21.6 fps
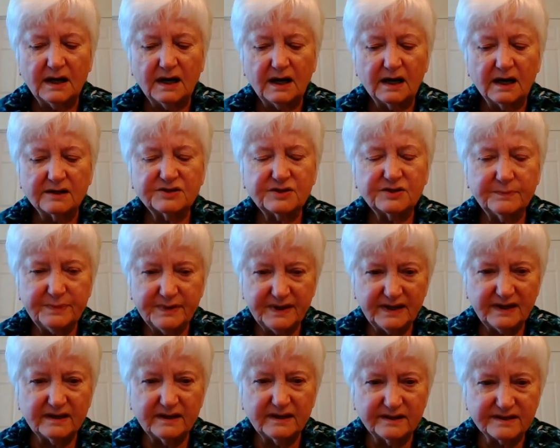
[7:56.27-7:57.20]
to
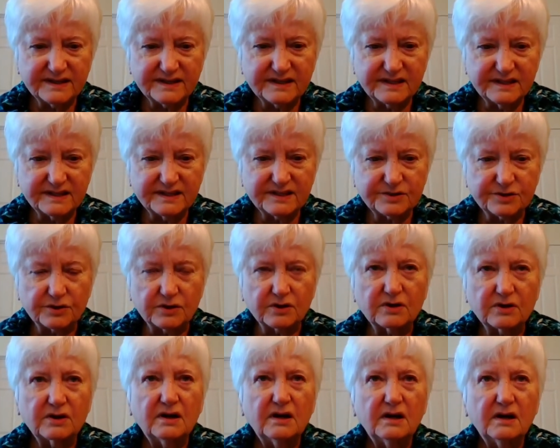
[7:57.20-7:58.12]
be a
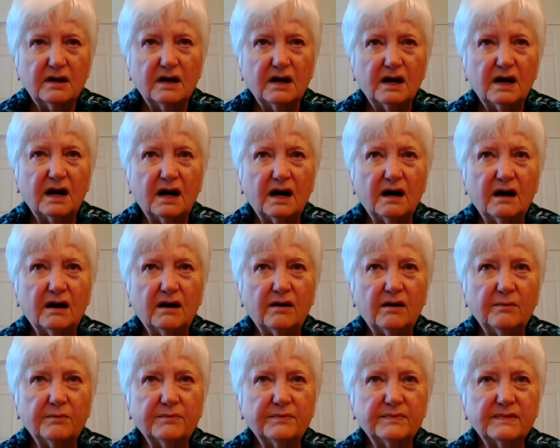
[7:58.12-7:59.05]
sister,
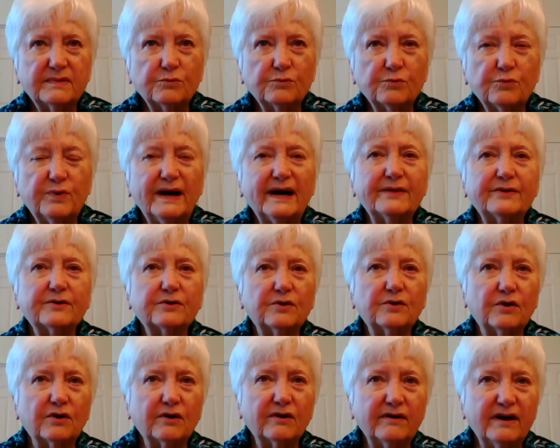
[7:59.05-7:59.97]
whether or